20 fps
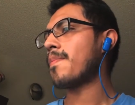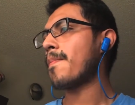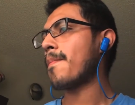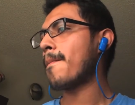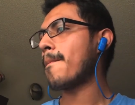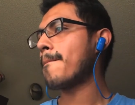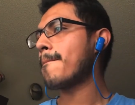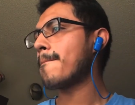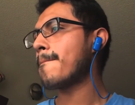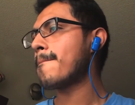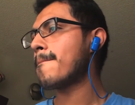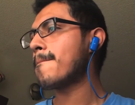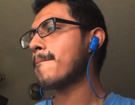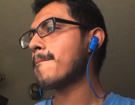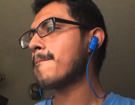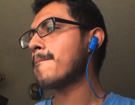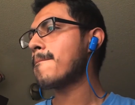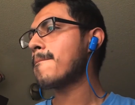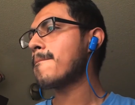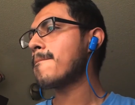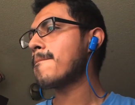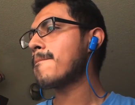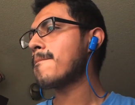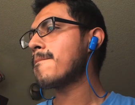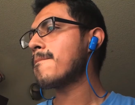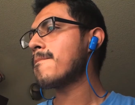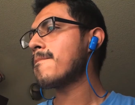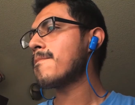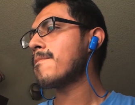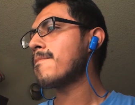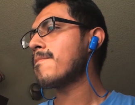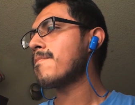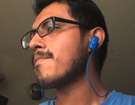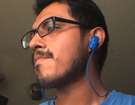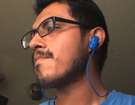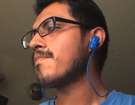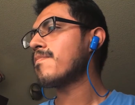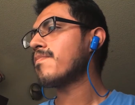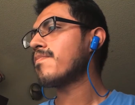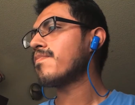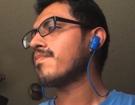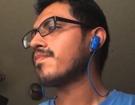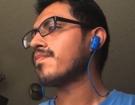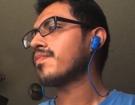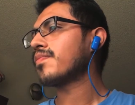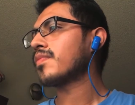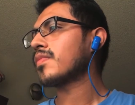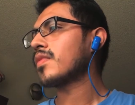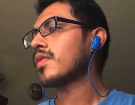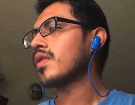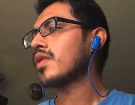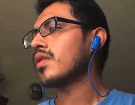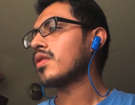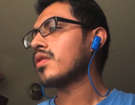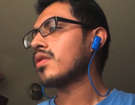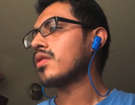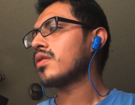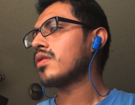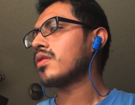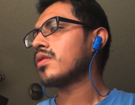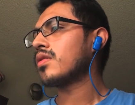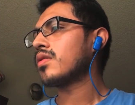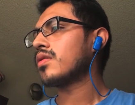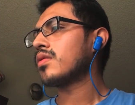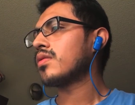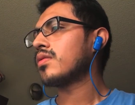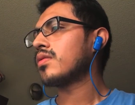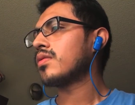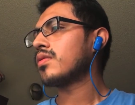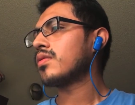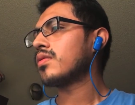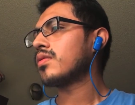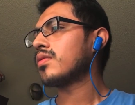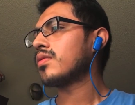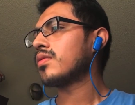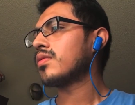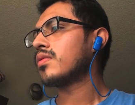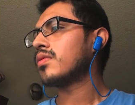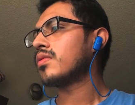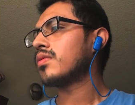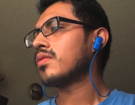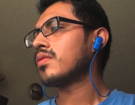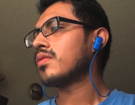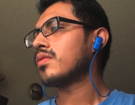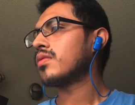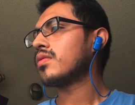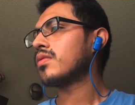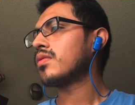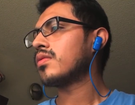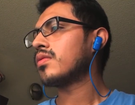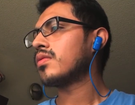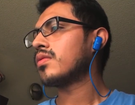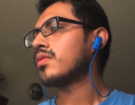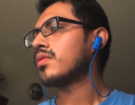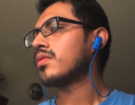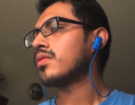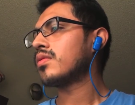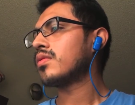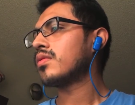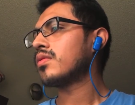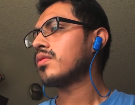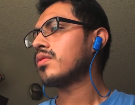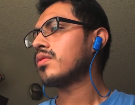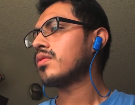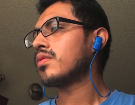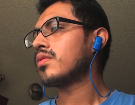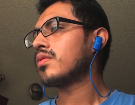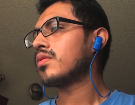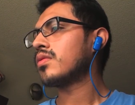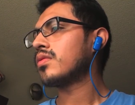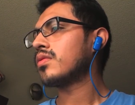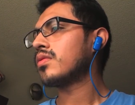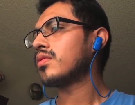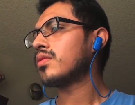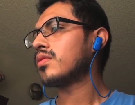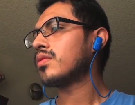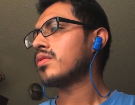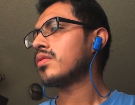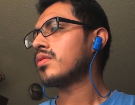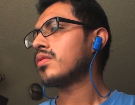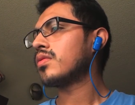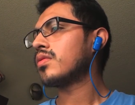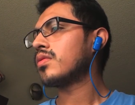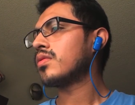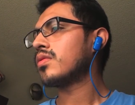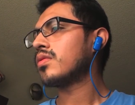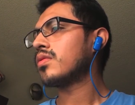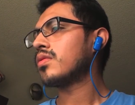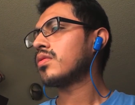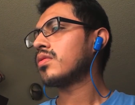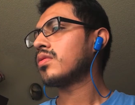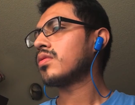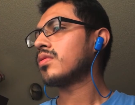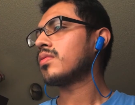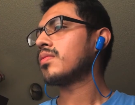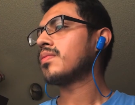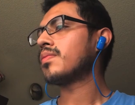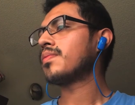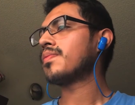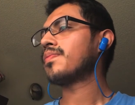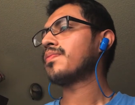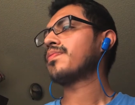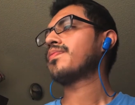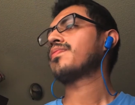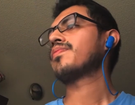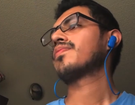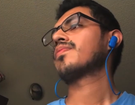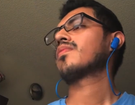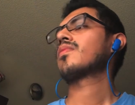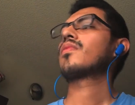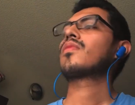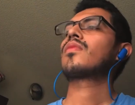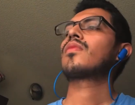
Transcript: Nobody speaks.